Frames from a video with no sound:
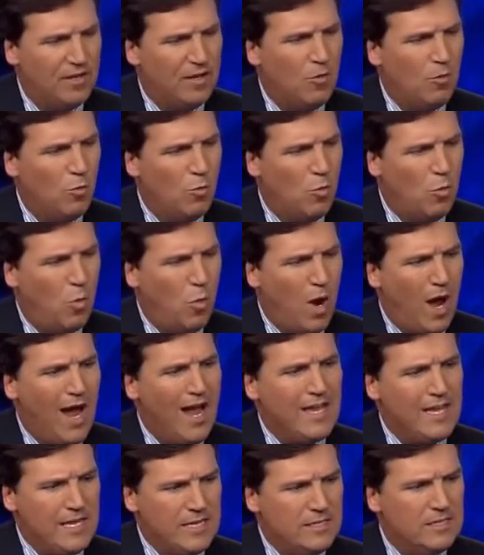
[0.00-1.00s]

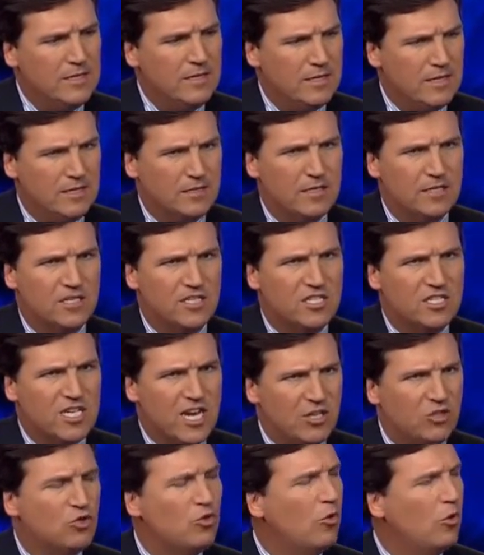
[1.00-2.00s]
why isn't this a
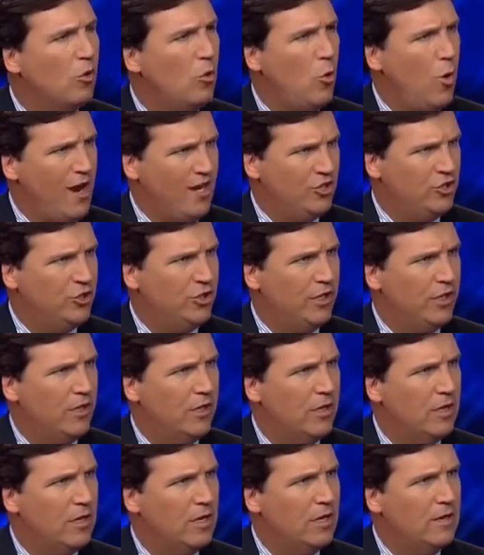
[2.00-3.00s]
central
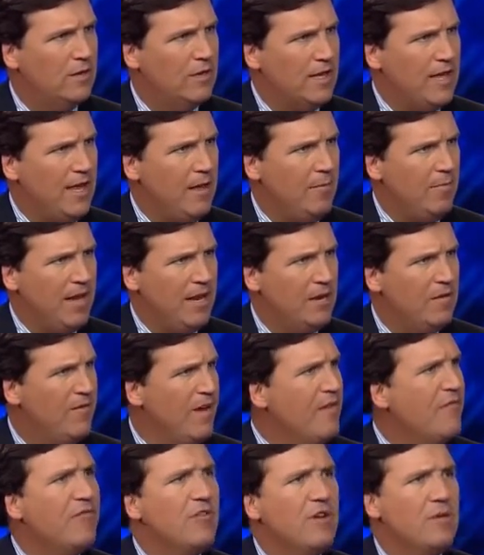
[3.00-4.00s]
question in the campaign
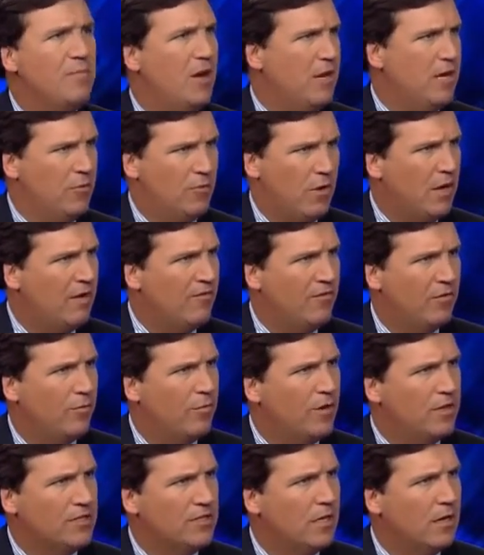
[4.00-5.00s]
of everybody running for
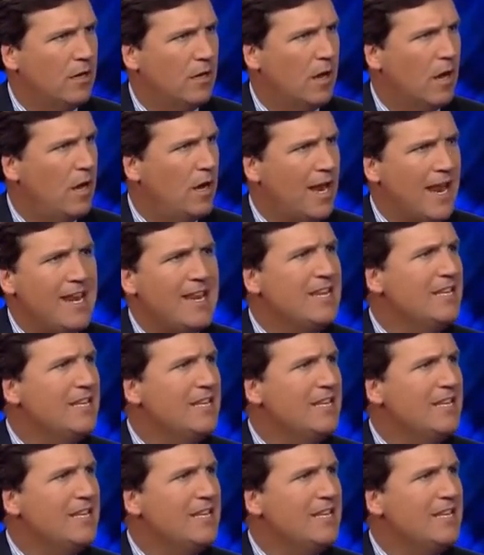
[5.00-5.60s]
president on any